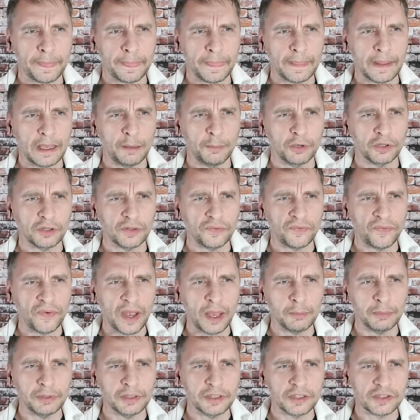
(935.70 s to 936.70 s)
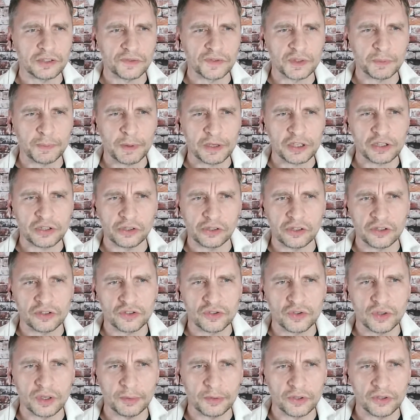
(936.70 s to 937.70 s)
Among the families of special
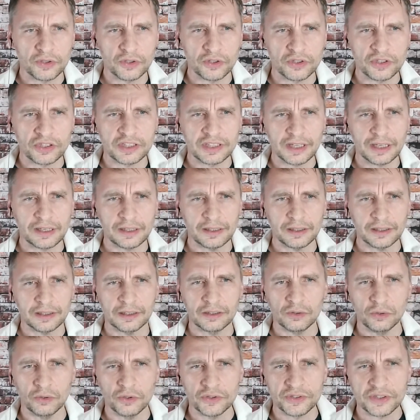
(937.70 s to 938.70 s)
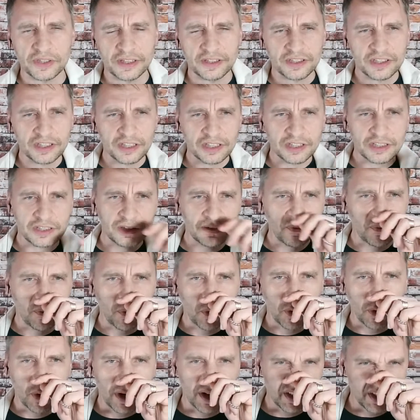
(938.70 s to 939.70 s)
contributors settling in Ulsan,
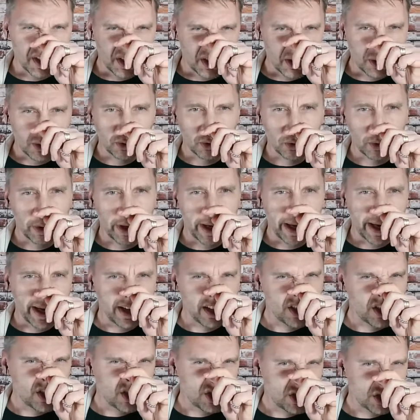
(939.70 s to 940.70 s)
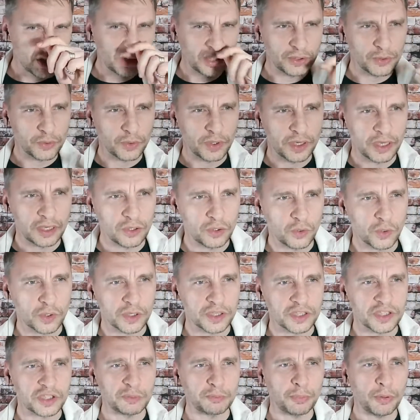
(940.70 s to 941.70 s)
64 are school-aged children who are
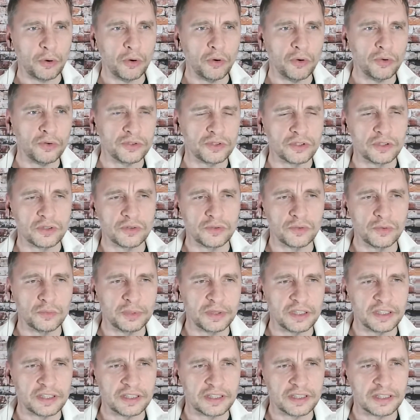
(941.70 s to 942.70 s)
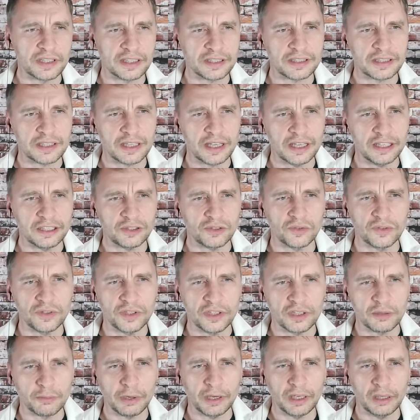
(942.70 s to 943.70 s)
supposed to be assigned to
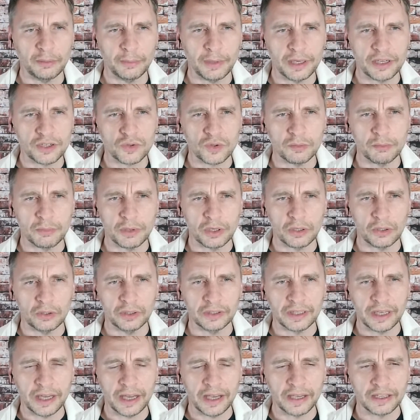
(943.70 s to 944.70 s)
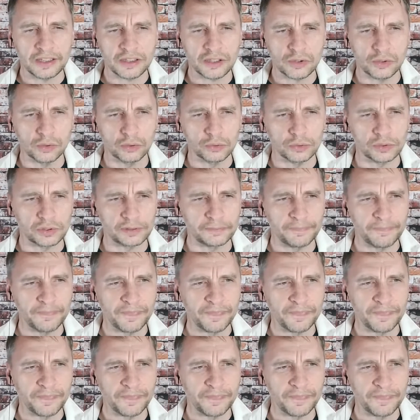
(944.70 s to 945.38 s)
nearby elementary, middle, and high schools.